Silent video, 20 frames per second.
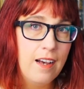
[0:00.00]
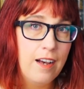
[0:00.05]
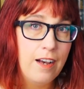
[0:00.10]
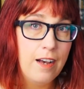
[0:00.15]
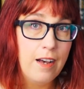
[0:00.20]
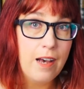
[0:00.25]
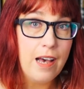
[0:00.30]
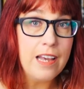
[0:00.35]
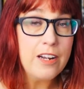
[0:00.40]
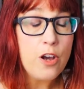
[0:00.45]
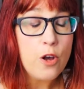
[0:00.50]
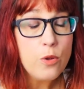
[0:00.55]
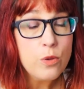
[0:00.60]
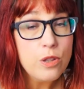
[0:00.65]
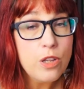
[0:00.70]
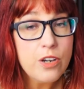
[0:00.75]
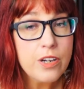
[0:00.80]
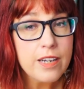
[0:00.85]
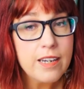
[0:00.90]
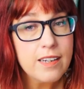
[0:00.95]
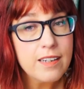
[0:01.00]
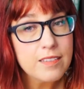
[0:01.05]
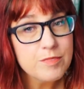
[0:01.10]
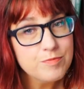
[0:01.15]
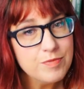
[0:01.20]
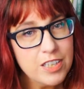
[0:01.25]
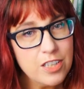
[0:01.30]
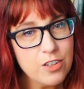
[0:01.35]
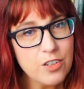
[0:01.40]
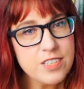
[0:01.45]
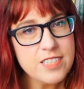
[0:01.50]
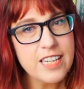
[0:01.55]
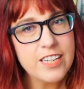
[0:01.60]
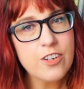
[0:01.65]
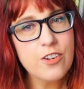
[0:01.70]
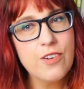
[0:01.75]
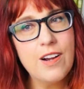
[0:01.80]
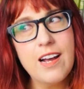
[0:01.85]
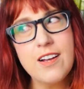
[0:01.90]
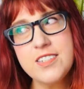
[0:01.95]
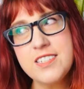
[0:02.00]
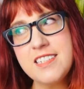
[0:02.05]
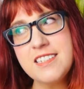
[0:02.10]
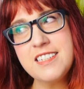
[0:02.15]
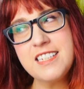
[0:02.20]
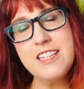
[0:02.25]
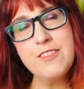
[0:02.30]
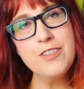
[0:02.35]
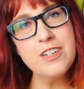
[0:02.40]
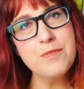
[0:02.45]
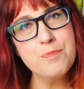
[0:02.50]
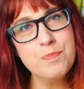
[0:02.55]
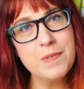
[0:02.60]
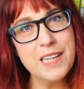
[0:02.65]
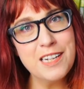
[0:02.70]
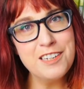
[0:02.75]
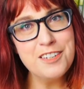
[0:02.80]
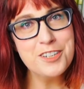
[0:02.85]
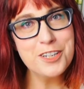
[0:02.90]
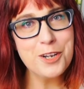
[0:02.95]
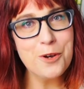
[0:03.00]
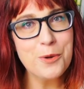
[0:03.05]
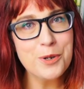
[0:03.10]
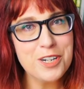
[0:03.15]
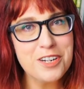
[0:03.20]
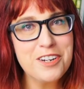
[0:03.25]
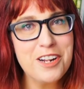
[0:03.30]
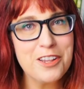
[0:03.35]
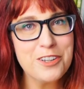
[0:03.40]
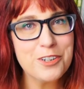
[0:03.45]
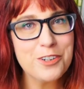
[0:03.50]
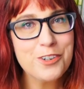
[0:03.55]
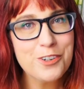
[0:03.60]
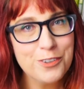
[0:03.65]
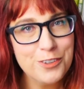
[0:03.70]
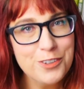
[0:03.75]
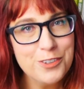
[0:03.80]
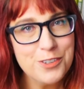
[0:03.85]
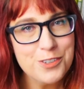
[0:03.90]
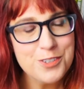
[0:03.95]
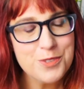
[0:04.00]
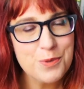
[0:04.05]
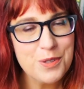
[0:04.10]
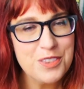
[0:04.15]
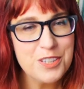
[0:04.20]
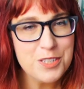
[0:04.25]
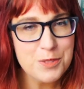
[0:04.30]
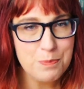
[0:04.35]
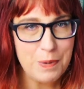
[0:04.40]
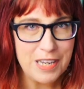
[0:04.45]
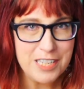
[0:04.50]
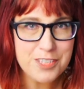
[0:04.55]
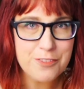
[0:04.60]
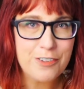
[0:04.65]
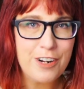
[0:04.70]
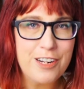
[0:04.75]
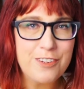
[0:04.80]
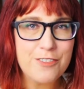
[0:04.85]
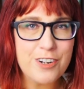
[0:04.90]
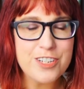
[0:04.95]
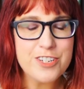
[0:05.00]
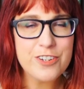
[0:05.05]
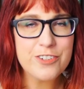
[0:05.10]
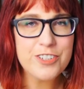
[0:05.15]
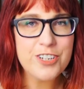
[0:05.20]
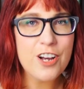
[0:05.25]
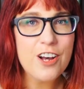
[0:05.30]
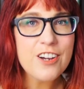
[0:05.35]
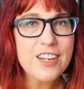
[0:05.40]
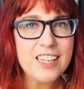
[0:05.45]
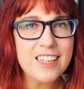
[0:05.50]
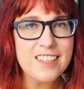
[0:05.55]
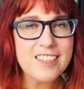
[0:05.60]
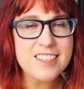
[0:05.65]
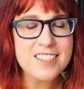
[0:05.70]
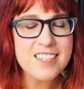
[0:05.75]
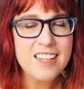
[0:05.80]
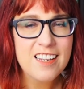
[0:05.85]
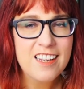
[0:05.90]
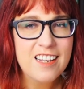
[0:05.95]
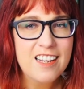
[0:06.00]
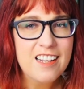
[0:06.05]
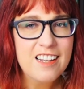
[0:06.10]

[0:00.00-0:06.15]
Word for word: And oh look, it looks like Krauss is even getting to go on another cruise with his best friend Richard Dawkins.